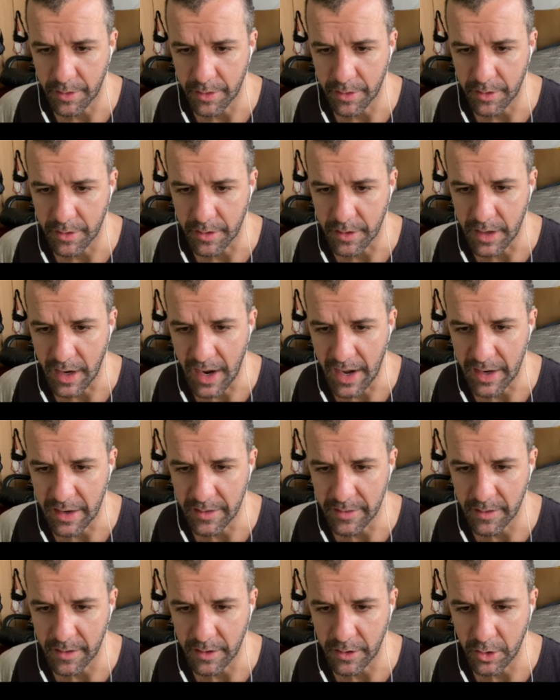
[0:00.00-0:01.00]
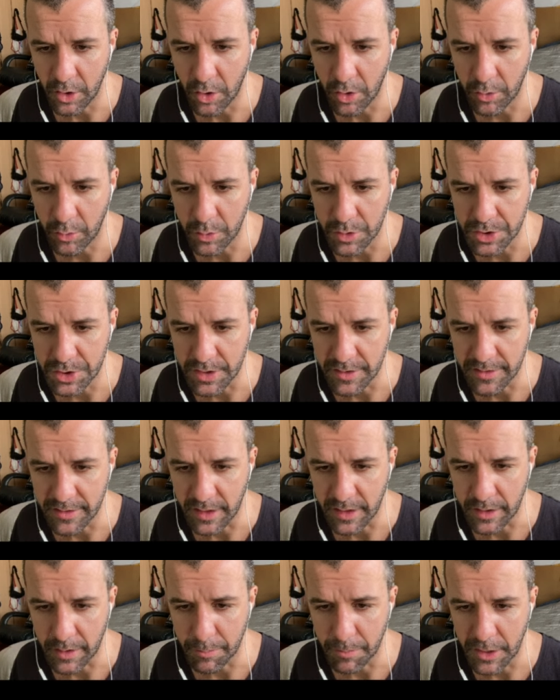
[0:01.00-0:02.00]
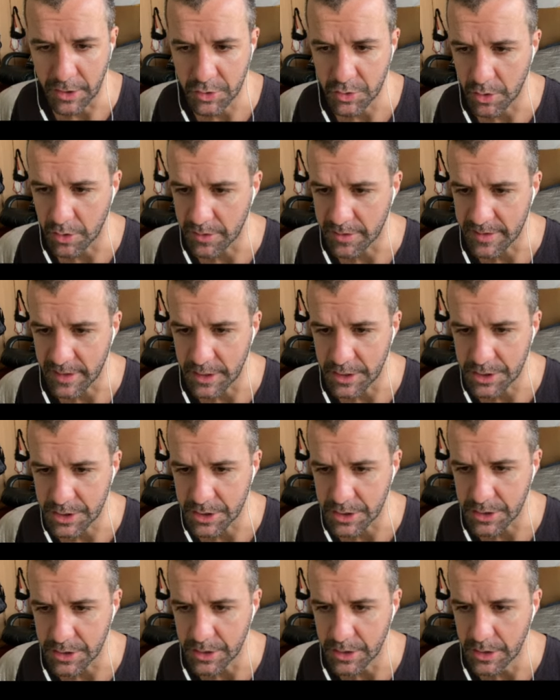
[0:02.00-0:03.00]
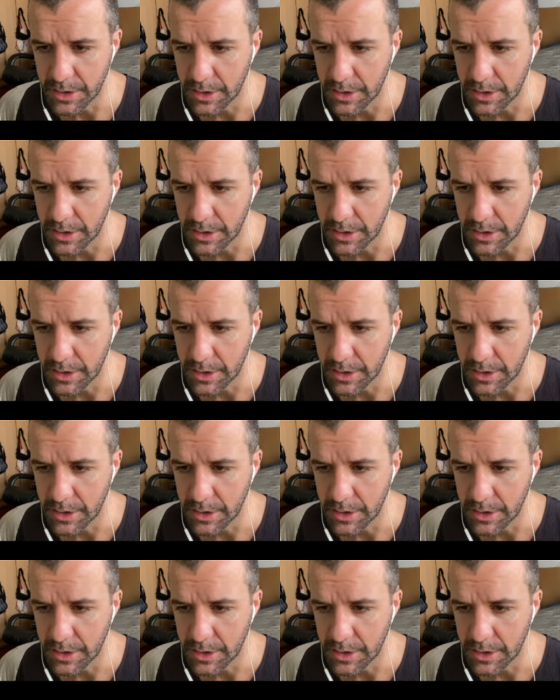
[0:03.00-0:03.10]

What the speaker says: the Gare de Lyon, which is like a metro station.